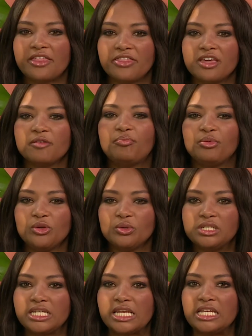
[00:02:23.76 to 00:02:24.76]
I think
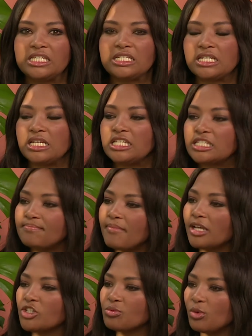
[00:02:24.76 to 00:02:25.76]
beauty is it's
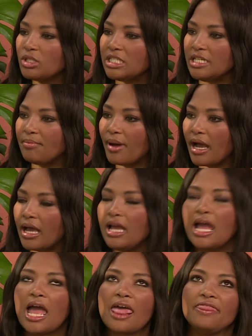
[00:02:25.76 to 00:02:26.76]
much more deeper
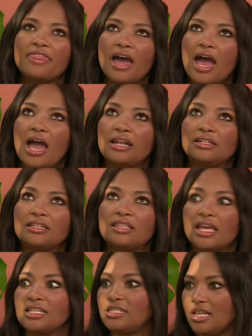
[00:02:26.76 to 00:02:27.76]
than
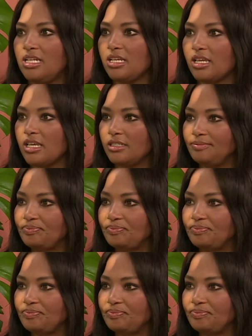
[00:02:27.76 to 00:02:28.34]
the aesthetic.